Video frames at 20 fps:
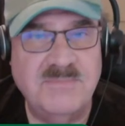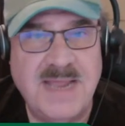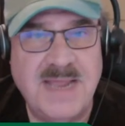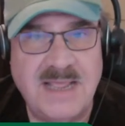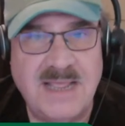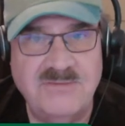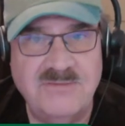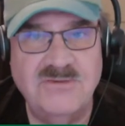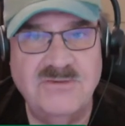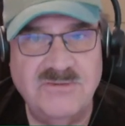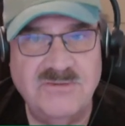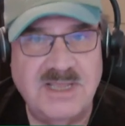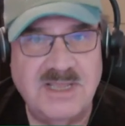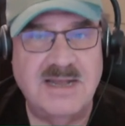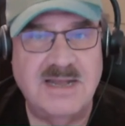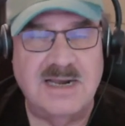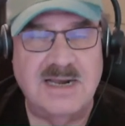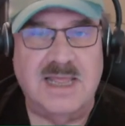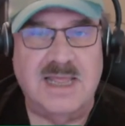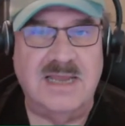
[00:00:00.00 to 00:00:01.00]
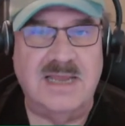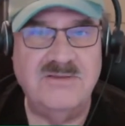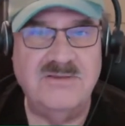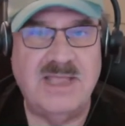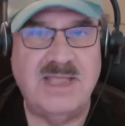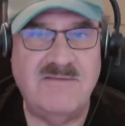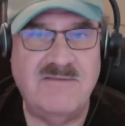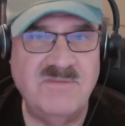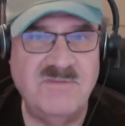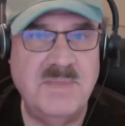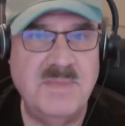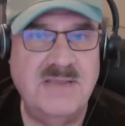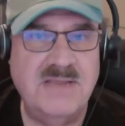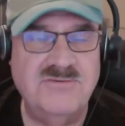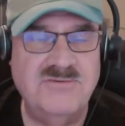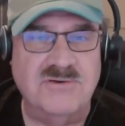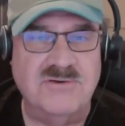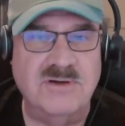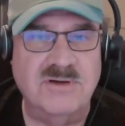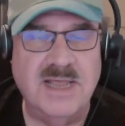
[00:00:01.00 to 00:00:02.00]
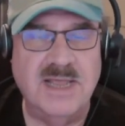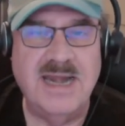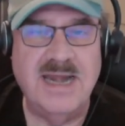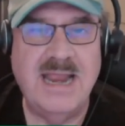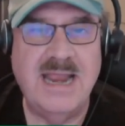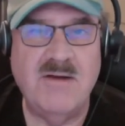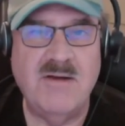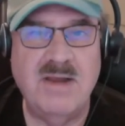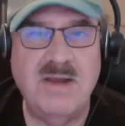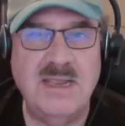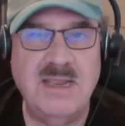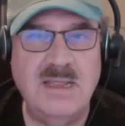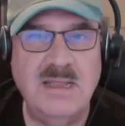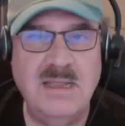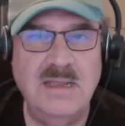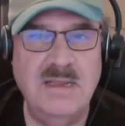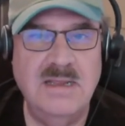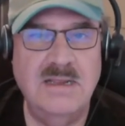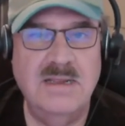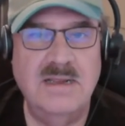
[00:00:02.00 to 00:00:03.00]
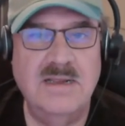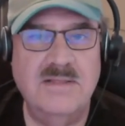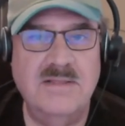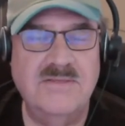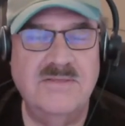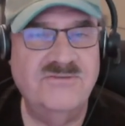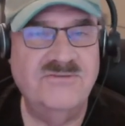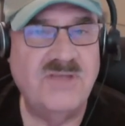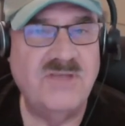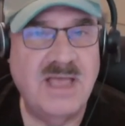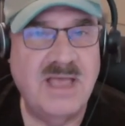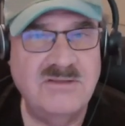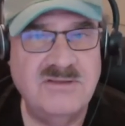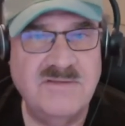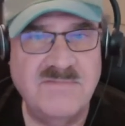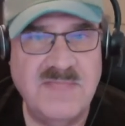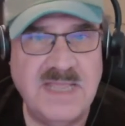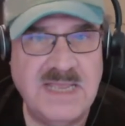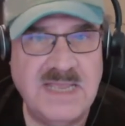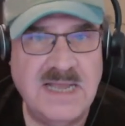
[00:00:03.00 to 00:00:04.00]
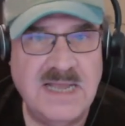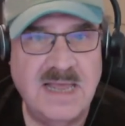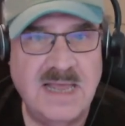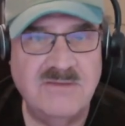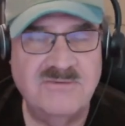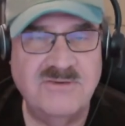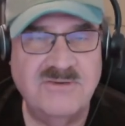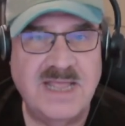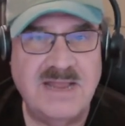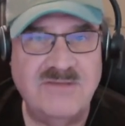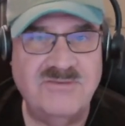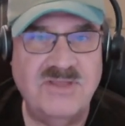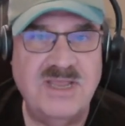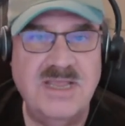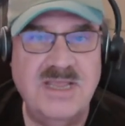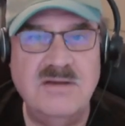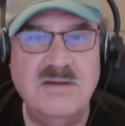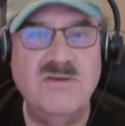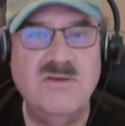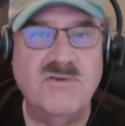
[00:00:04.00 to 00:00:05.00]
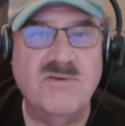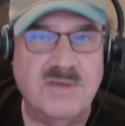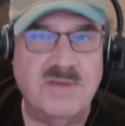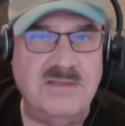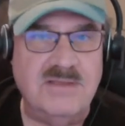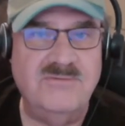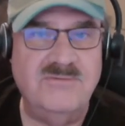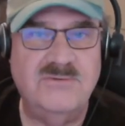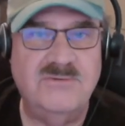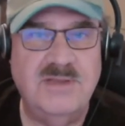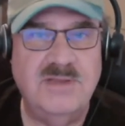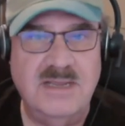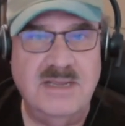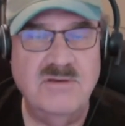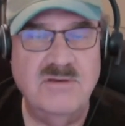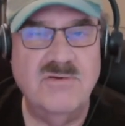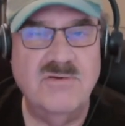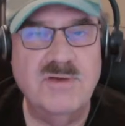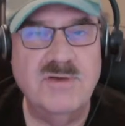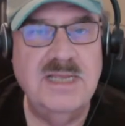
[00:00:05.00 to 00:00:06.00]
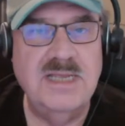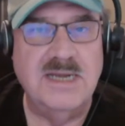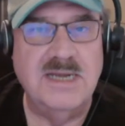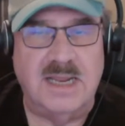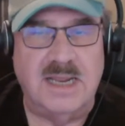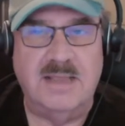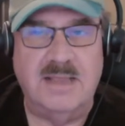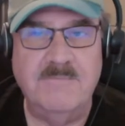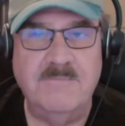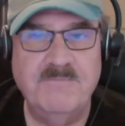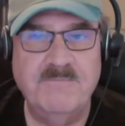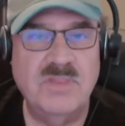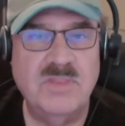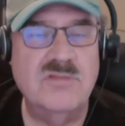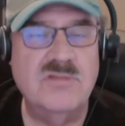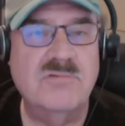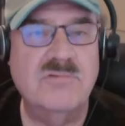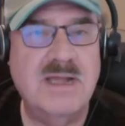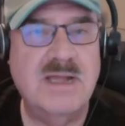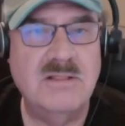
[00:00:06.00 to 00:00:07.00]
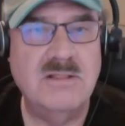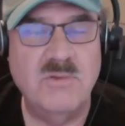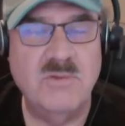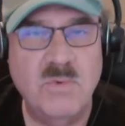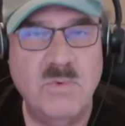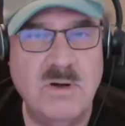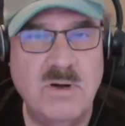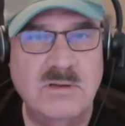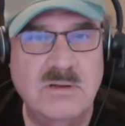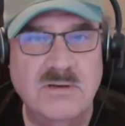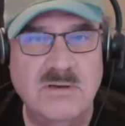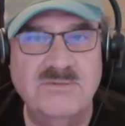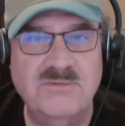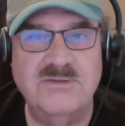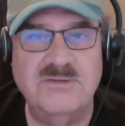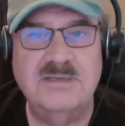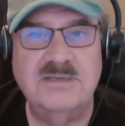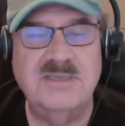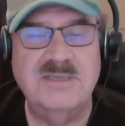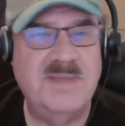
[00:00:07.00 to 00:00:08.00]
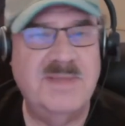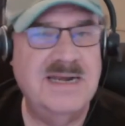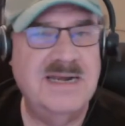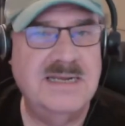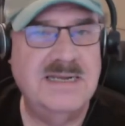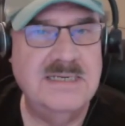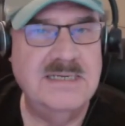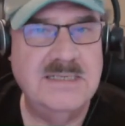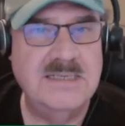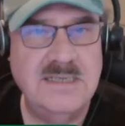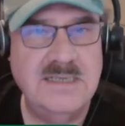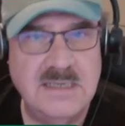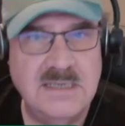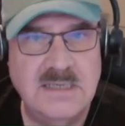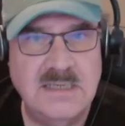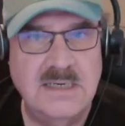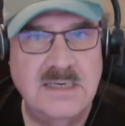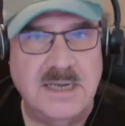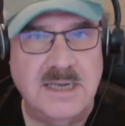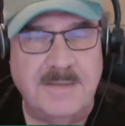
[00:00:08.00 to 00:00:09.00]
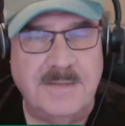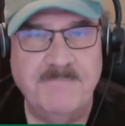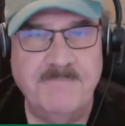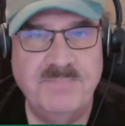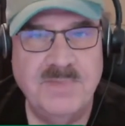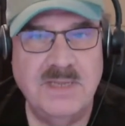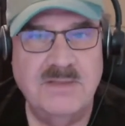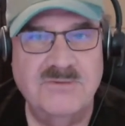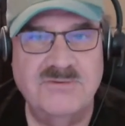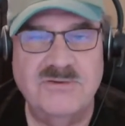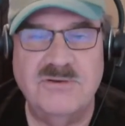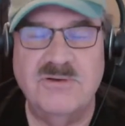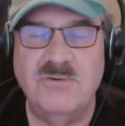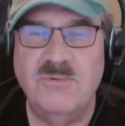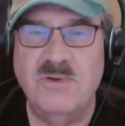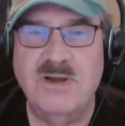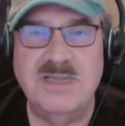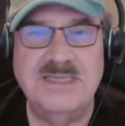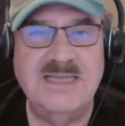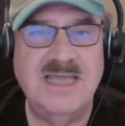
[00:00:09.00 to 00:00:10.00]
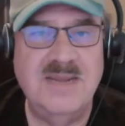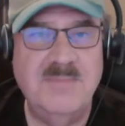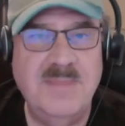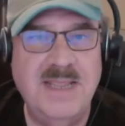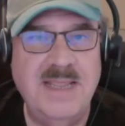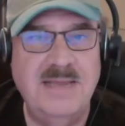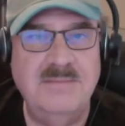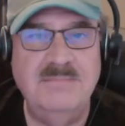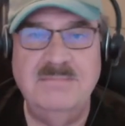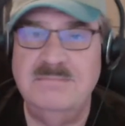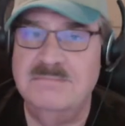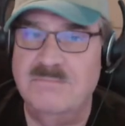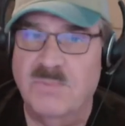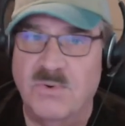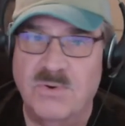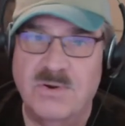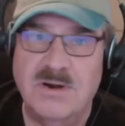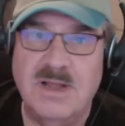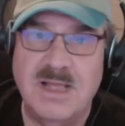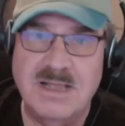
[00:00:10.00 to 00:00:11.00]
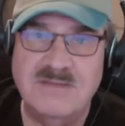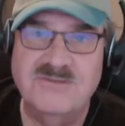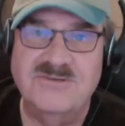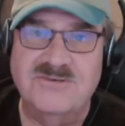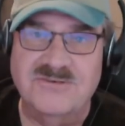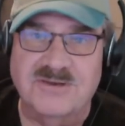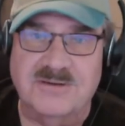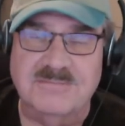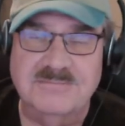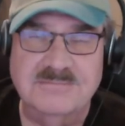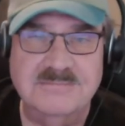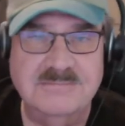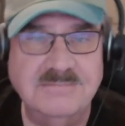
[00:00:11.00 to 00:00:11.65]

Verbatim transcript: NASA satellites have measured an area the size of the United States increase in greening throughout the world since about 1990. So, what does that mean? More oxygen.